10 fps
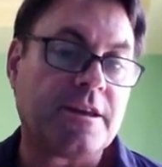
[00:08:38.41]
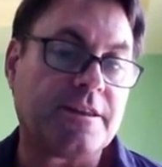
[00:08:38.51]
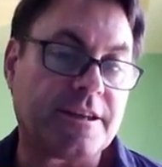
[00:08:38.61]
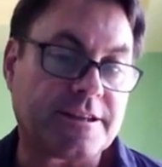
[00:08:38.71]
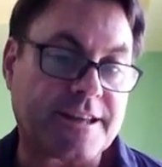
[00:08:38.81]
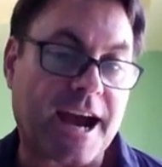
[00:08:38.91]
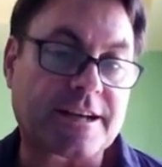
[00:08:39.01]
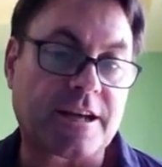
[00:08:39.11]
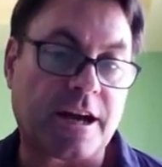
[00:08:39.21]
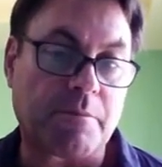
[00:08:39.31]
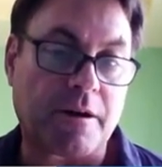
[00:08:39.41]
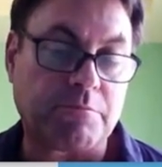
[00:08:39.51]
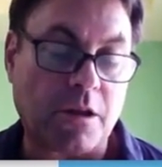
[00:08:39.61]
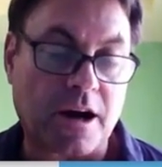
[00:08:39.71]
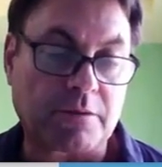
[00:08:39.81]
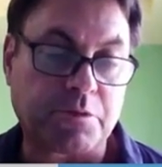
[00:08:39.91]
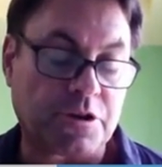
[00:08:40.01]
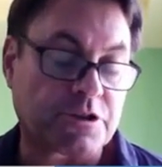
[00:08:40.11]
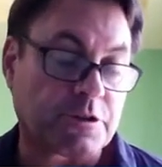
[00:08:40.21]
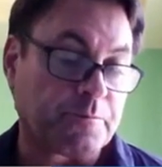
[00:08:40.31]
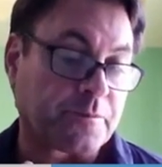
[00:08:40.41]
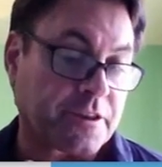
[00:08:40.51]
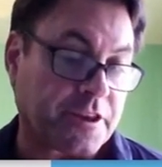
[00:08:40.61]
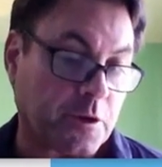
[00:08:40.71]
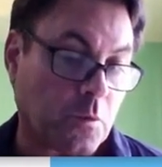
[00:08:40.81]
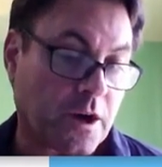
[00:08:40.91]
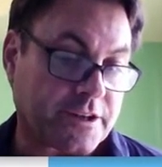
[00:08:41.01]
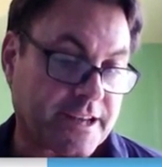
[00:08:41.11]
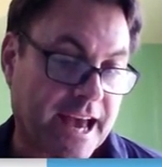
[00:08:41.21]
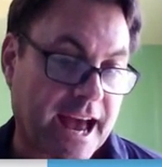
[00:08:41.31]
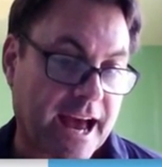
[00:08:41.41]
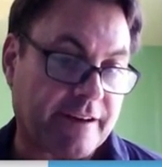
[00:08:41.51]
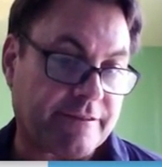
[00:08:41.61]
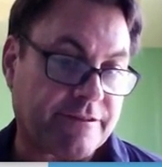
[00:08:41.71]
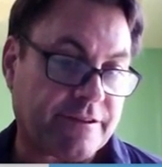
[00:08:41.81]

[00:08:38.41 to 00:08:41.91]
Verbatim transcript: the exact type of blog post that you want to have.